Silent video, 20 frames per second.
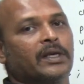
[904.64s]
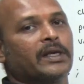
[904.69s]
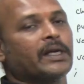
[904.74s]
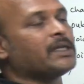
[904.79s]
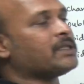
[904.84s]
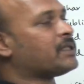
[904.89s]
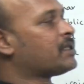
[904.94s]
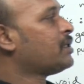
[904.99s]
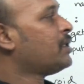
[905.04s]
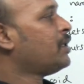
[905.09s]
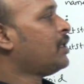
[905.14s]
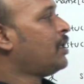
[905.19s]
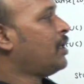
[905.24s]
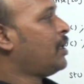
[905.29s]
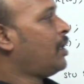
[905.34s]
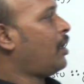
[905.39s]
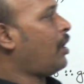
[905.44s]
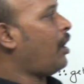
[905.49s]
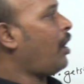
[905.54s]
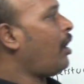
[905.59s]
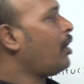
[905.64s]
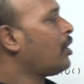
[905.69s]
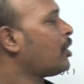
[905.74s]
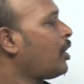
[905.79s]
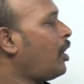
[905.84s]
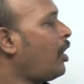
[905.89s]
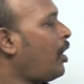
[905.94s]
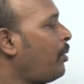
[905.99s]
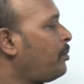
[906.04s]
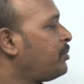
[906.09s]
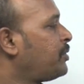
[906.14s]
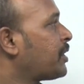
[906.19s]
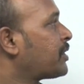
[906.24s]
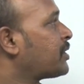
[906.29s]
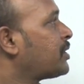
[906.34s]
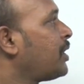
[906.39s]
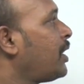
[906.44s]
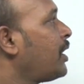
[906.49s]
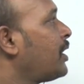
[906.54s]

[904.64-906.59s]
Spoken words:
thing is all the objects